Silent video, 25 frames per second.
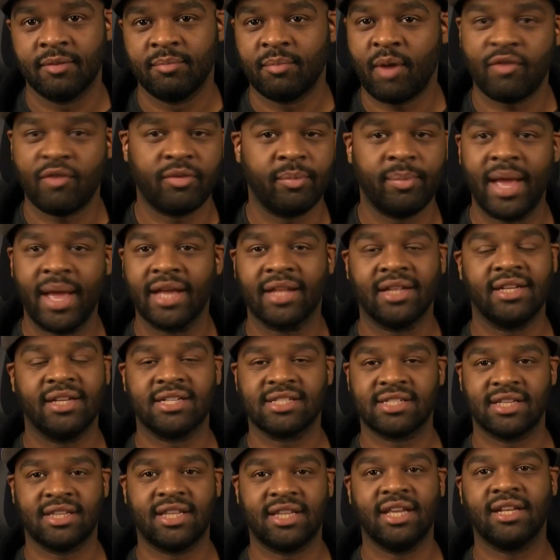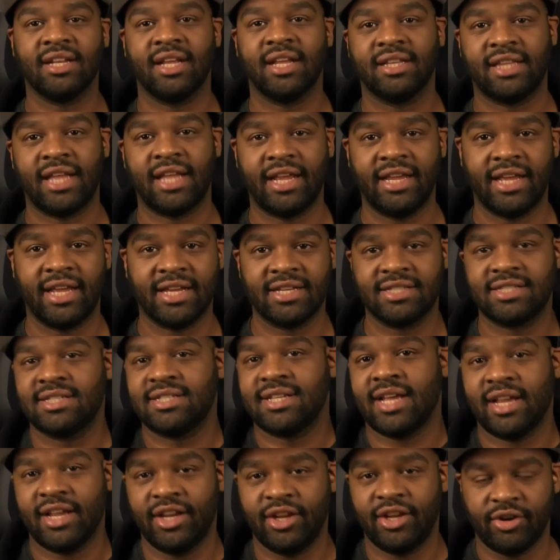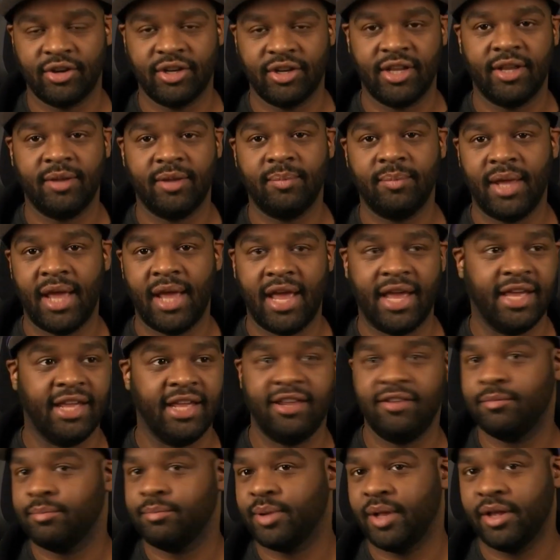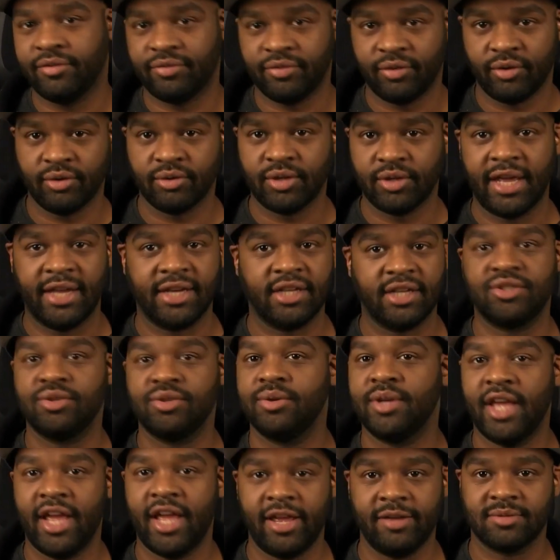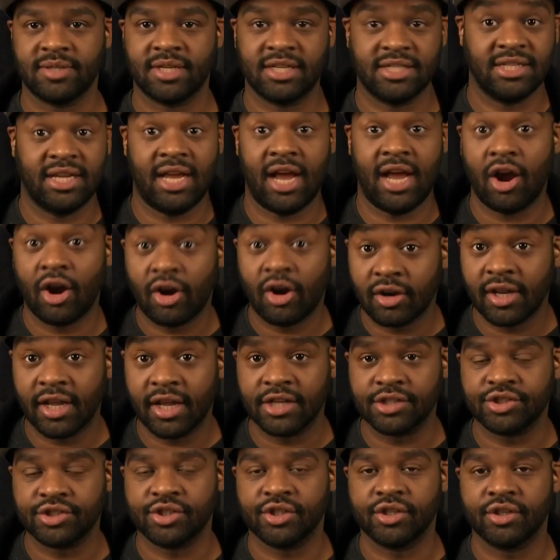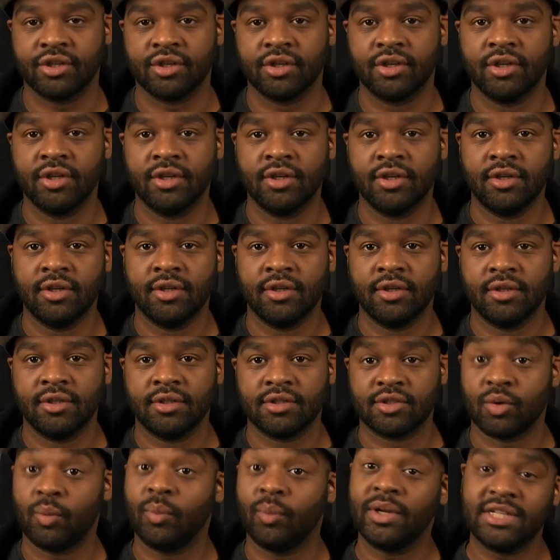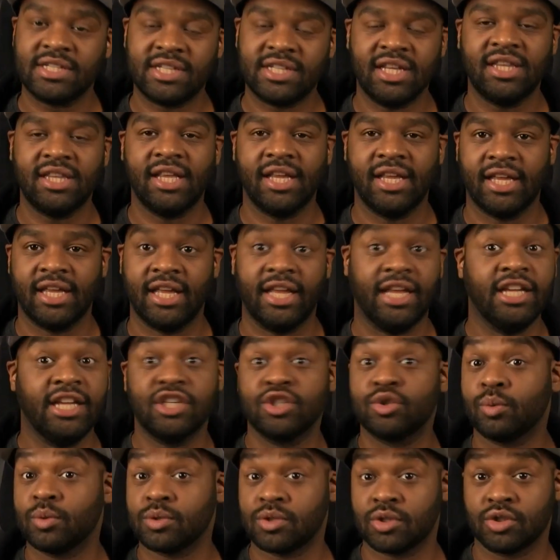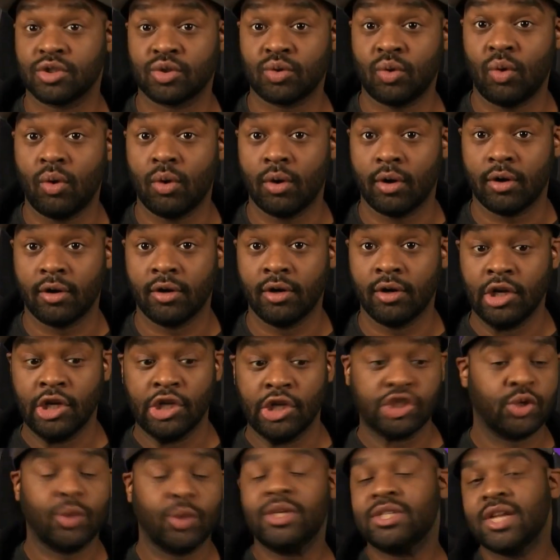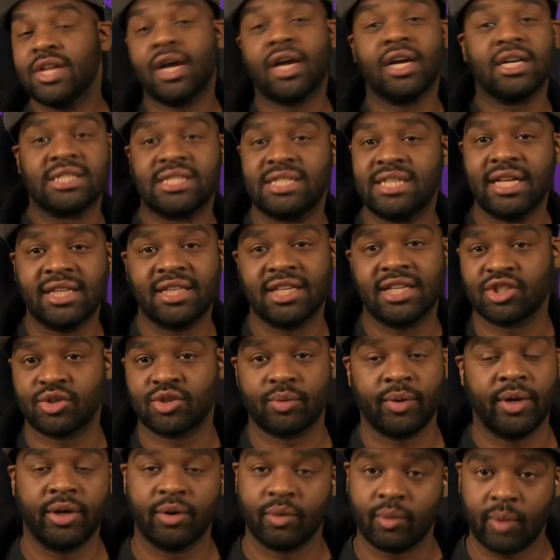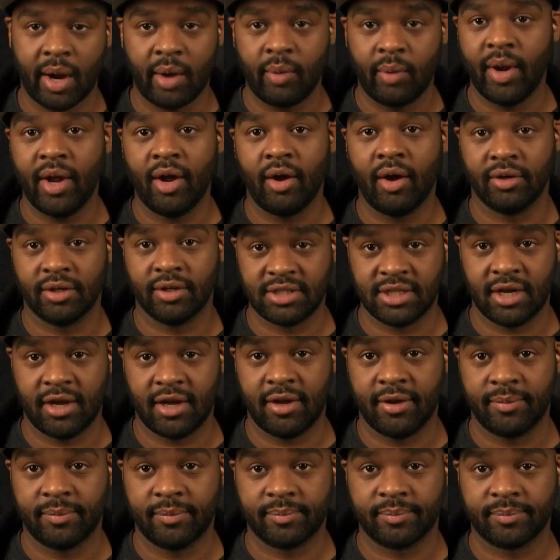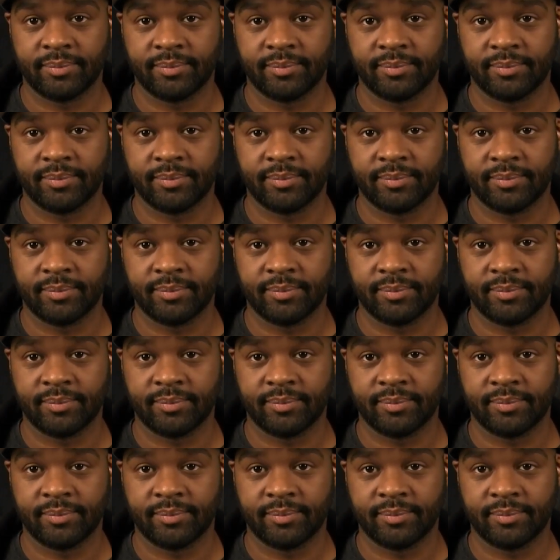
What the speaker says: Marvin Bagley doesn't think like that yet. It's his second year in the NBA. He didn't even play full 82 games because he got hurt last year. So what is he thinking? He just wants to score. So he's not going to set the screen the right way all the time.